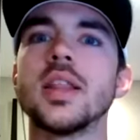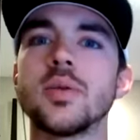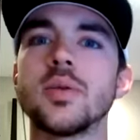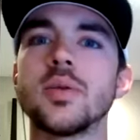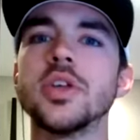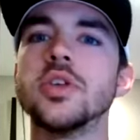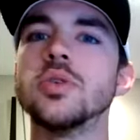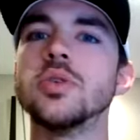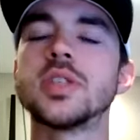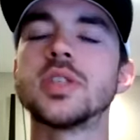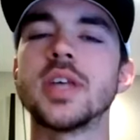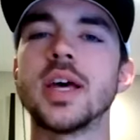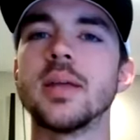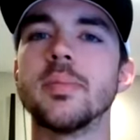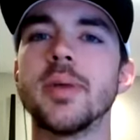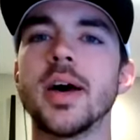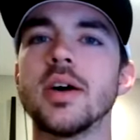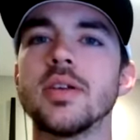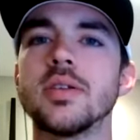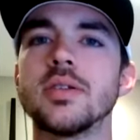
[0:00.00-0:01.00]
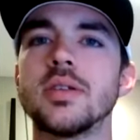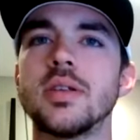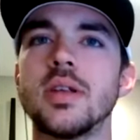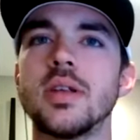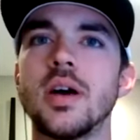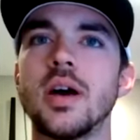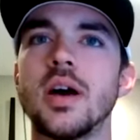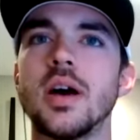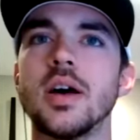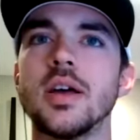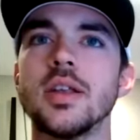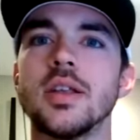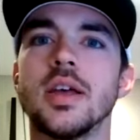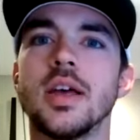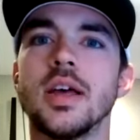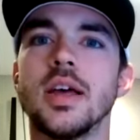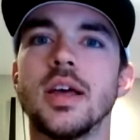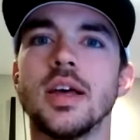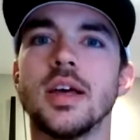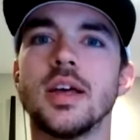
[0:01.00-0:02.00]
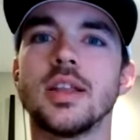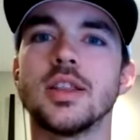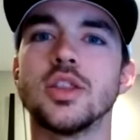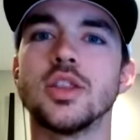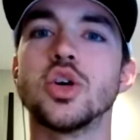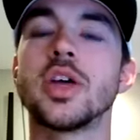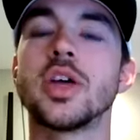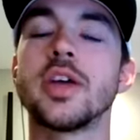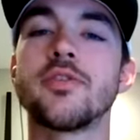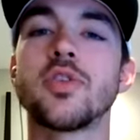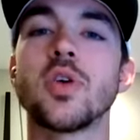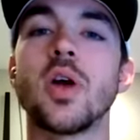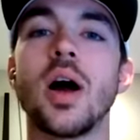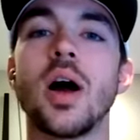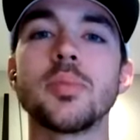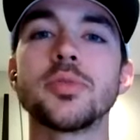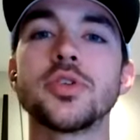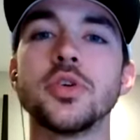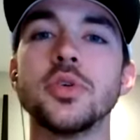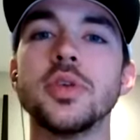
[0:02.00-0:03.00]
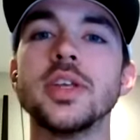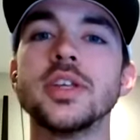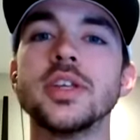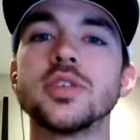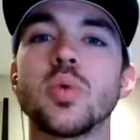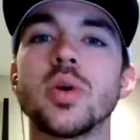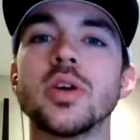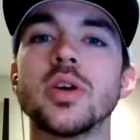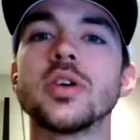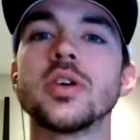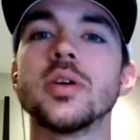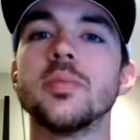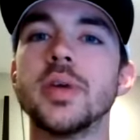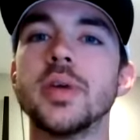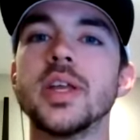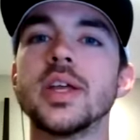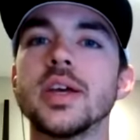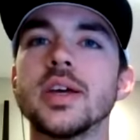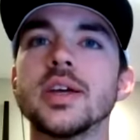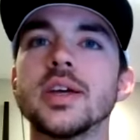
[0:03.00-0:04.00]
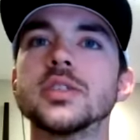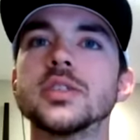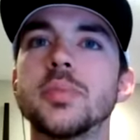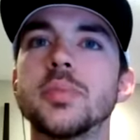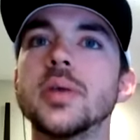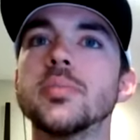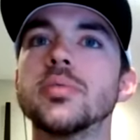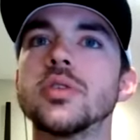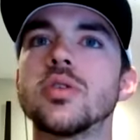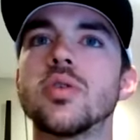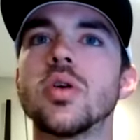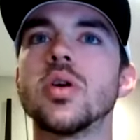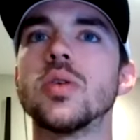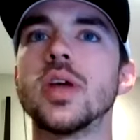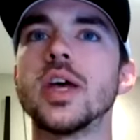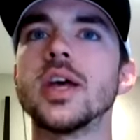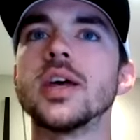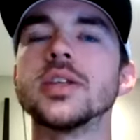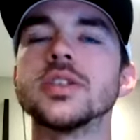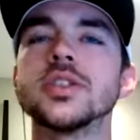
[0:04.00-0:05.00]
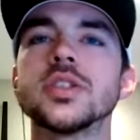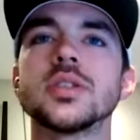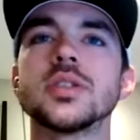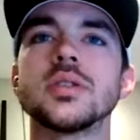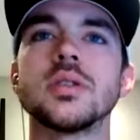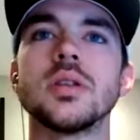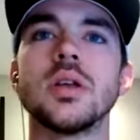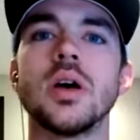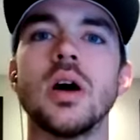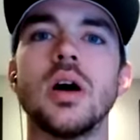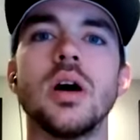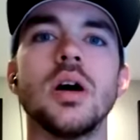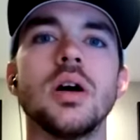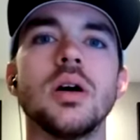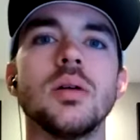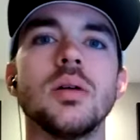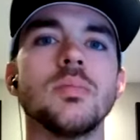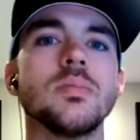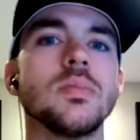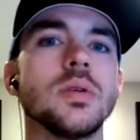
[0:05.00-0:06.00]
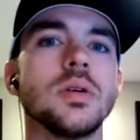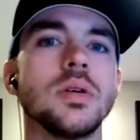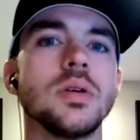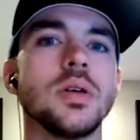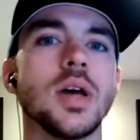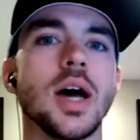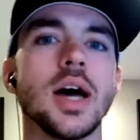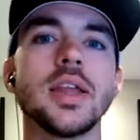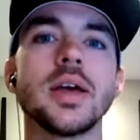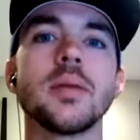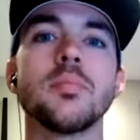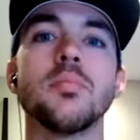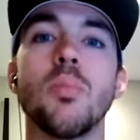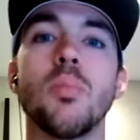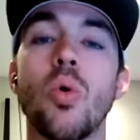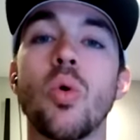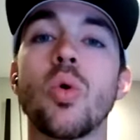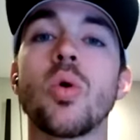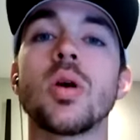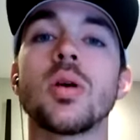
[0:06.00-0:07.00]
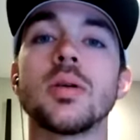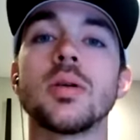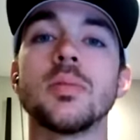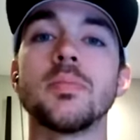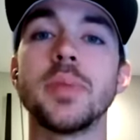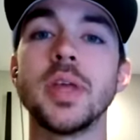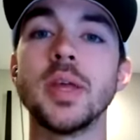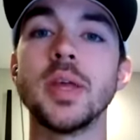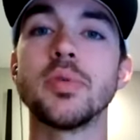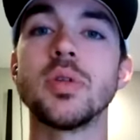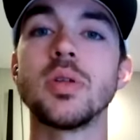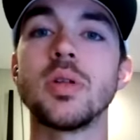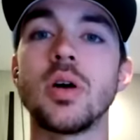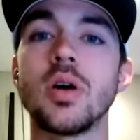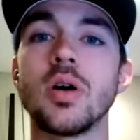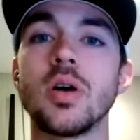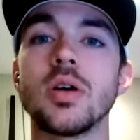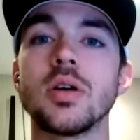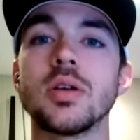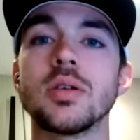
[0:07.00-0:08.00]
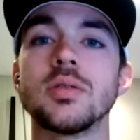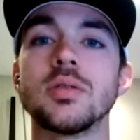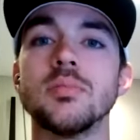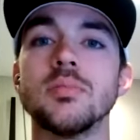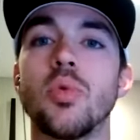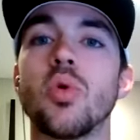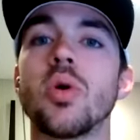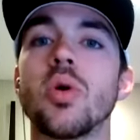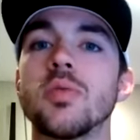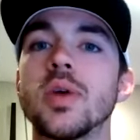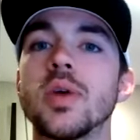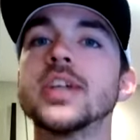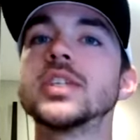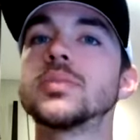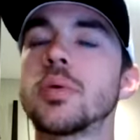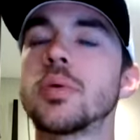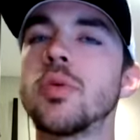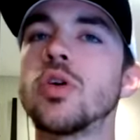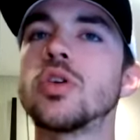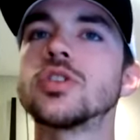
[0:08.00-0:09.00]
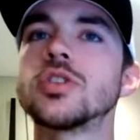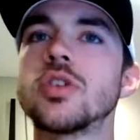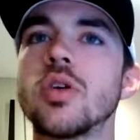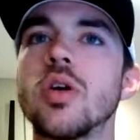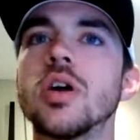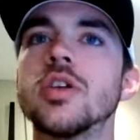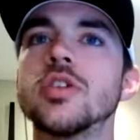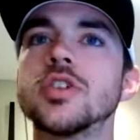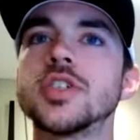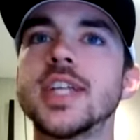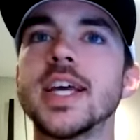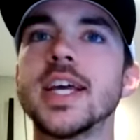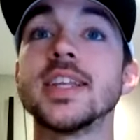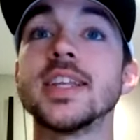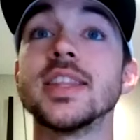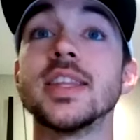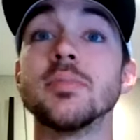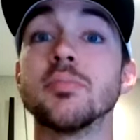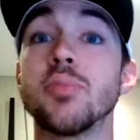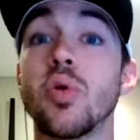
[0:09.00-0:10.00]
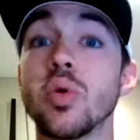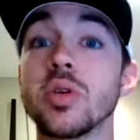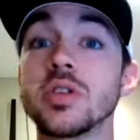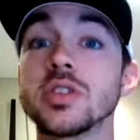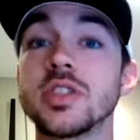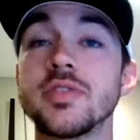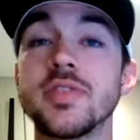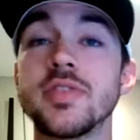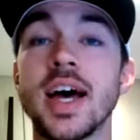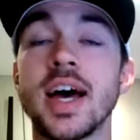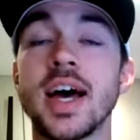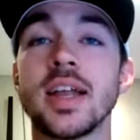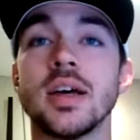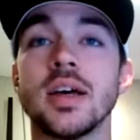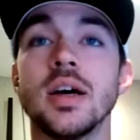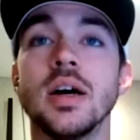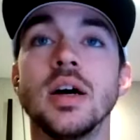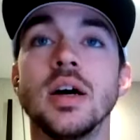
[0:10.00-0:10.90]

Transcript: like what you said about uh, looking for opportunities where they're competing against people their own age. Um, I think more people are more race promoters are understanding the importance of that.